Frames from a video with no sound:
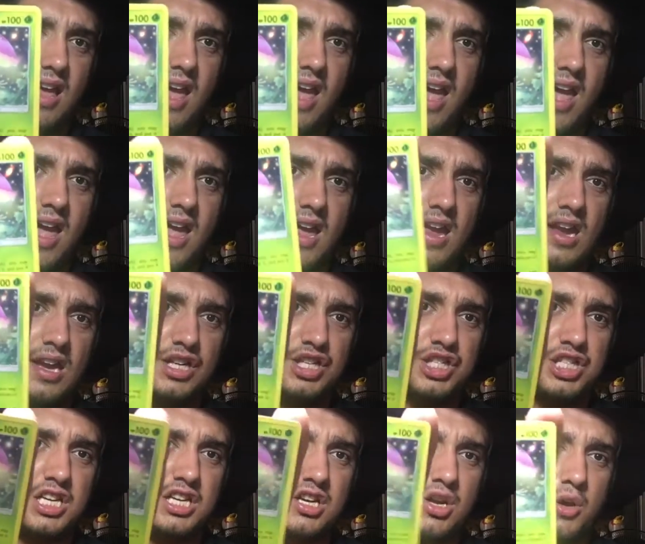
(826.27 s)
a
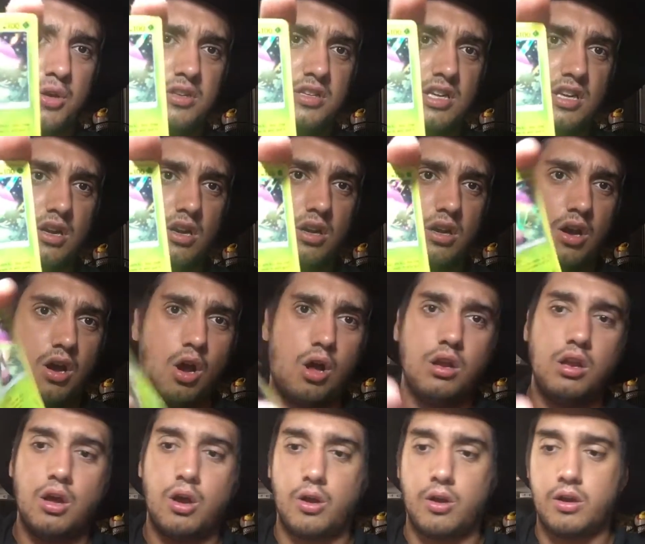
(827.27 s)
Shinotic
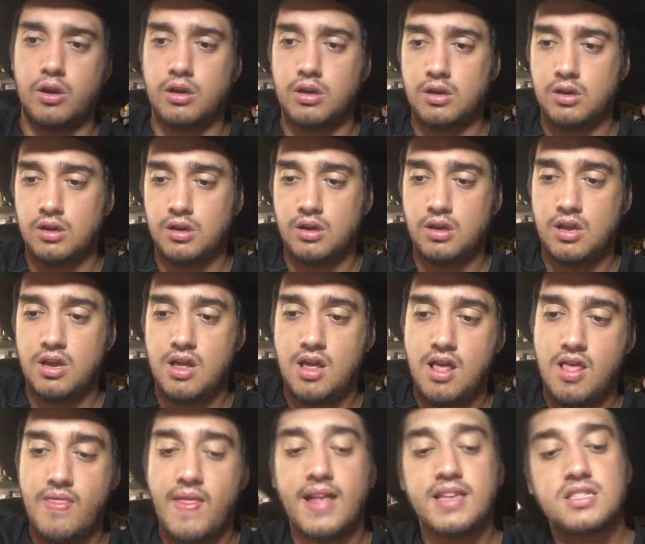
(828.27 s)
Hollow.
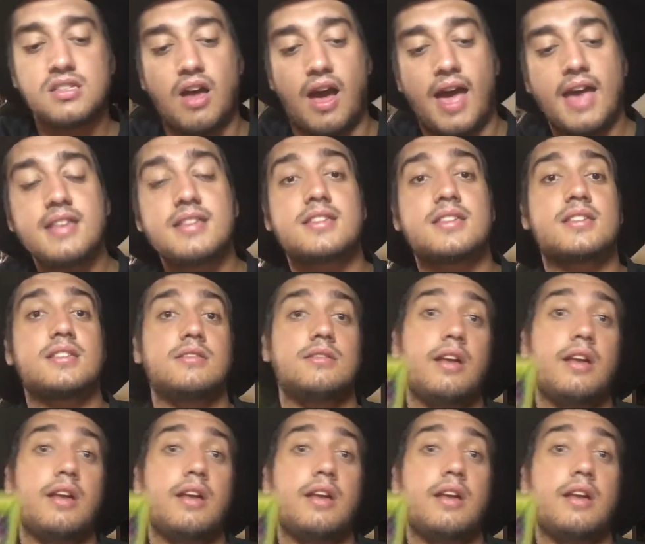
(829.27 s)
That's nice.